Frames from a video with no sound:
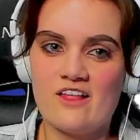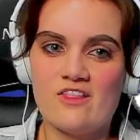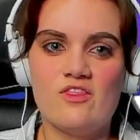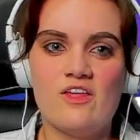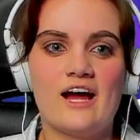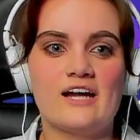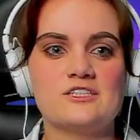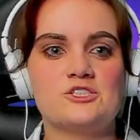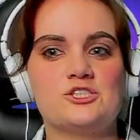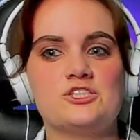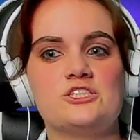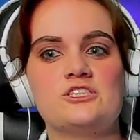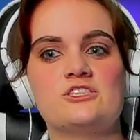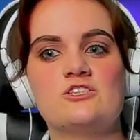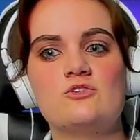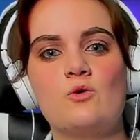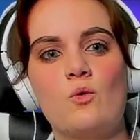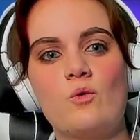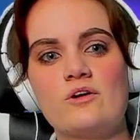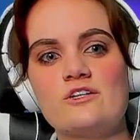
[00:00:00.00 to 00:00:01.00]
that she's
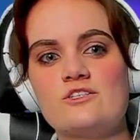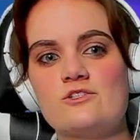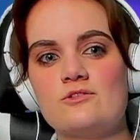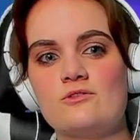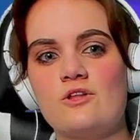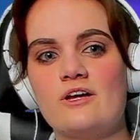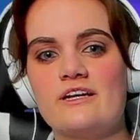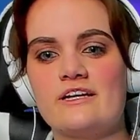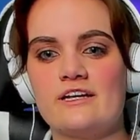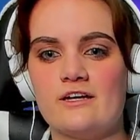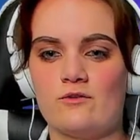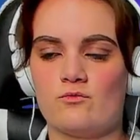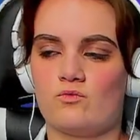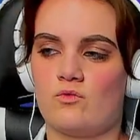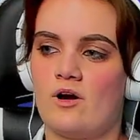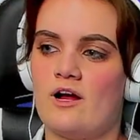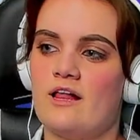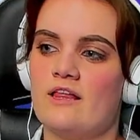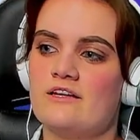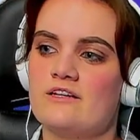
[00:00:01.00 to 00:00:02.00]
going to like get
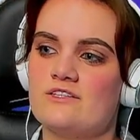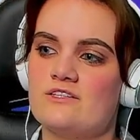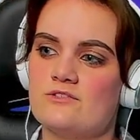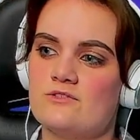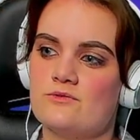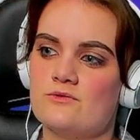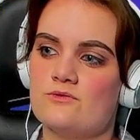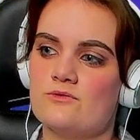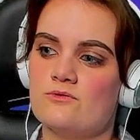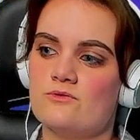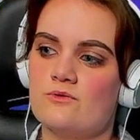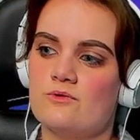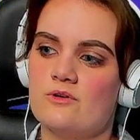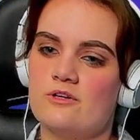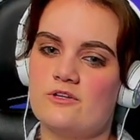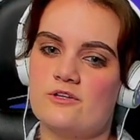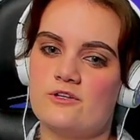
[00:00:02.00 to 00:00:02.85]
Riley to,